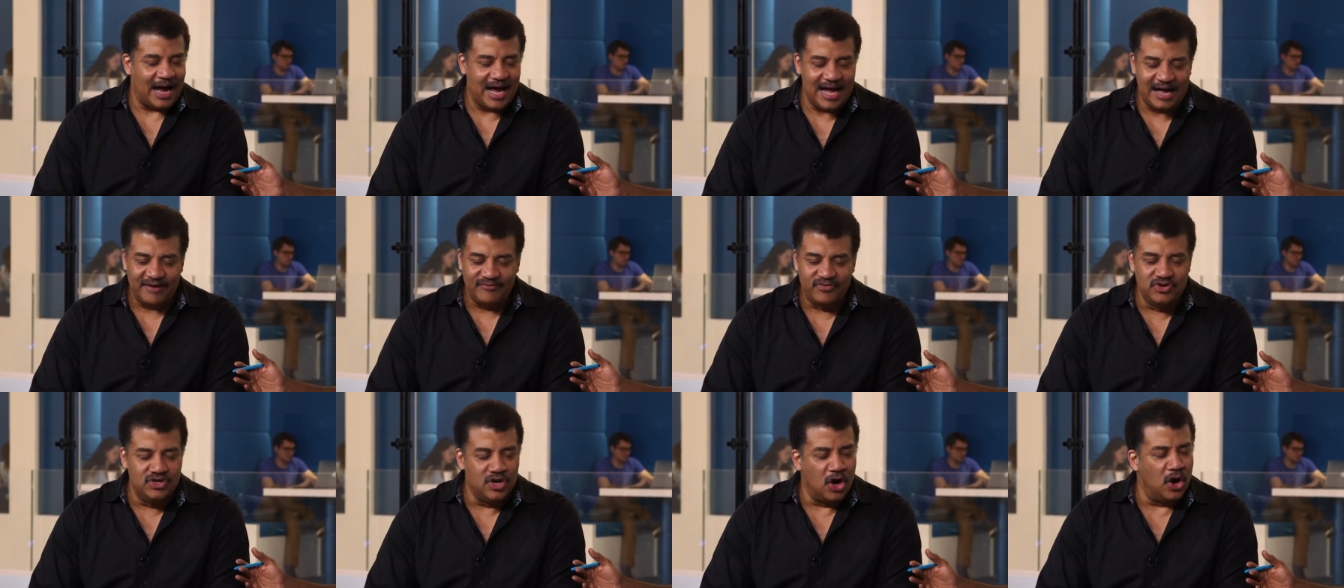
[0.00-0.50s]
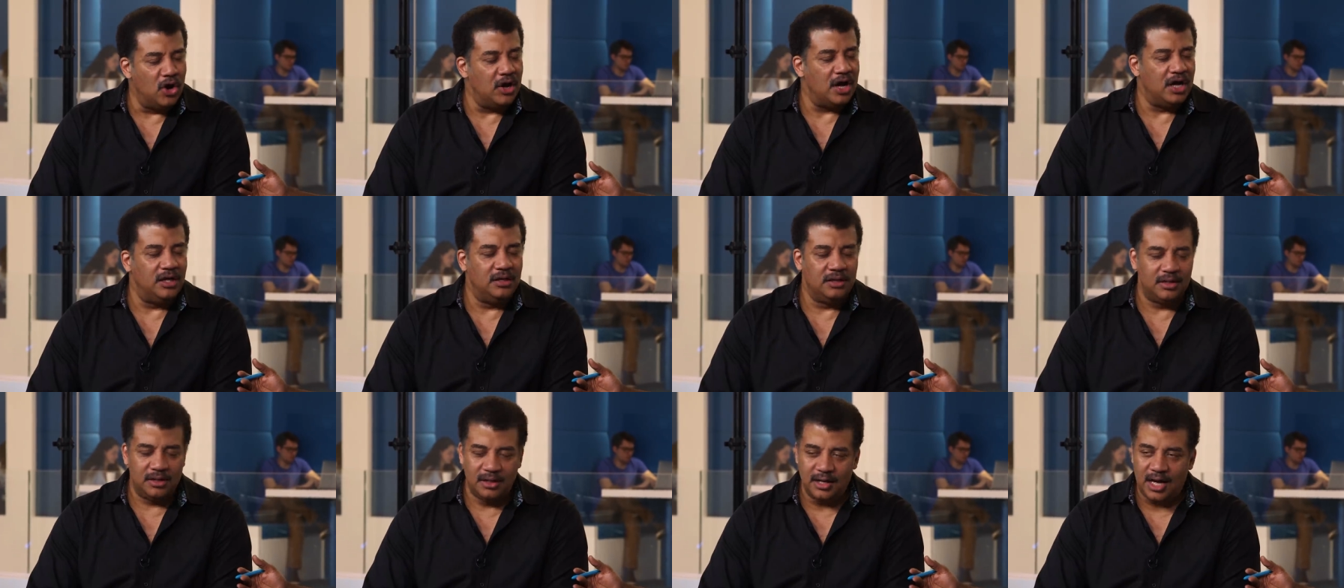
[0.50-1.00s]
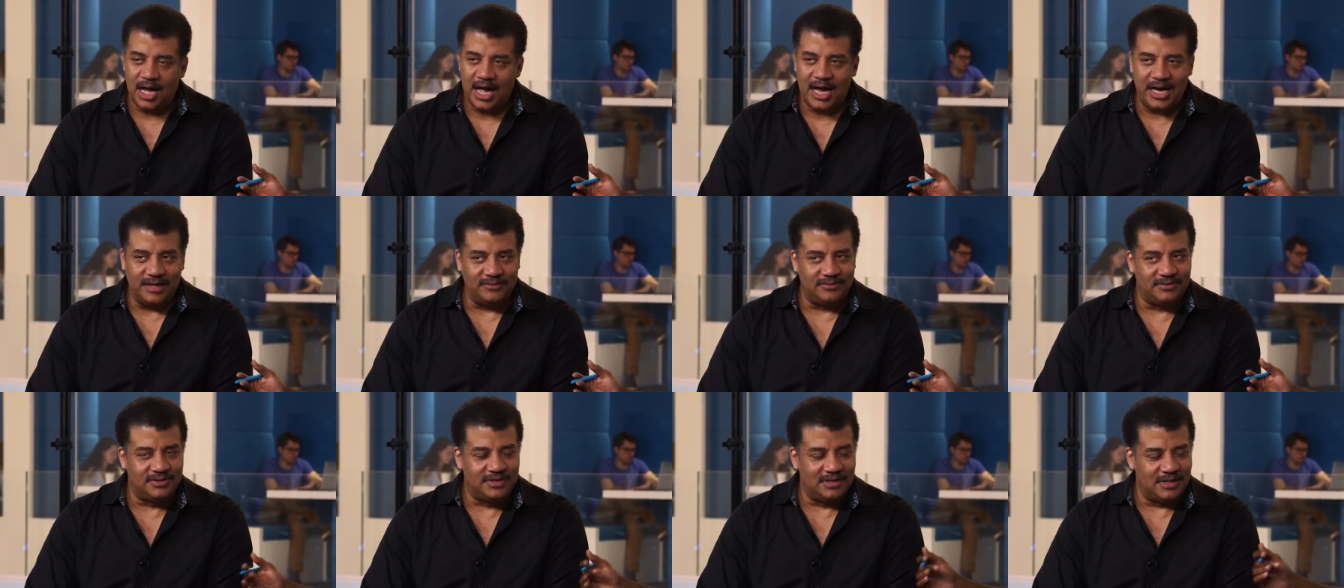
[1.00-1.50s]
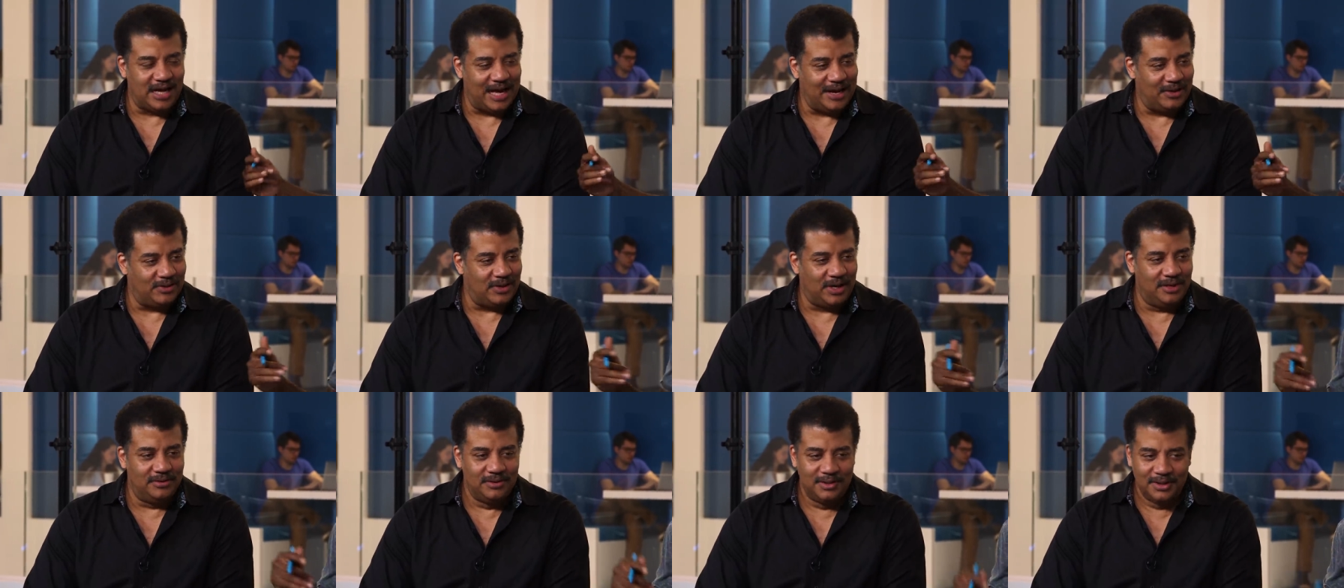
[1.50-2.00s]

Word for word: We were in your no, office? I... I